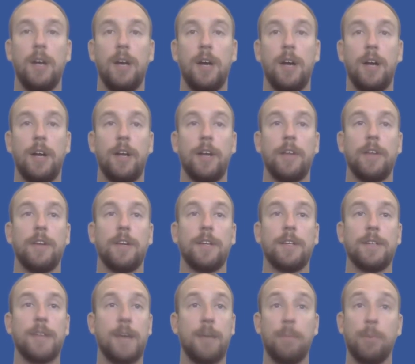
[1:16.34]
Another
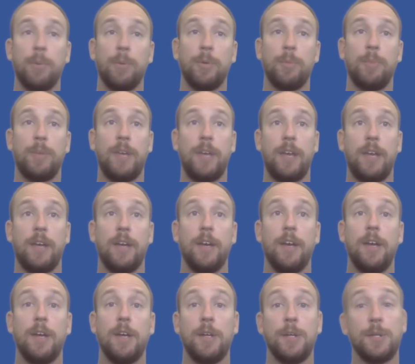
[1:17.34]
example would be
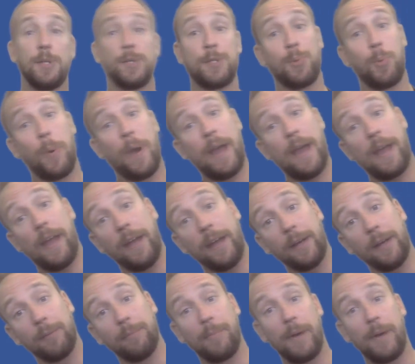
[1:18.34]
swaying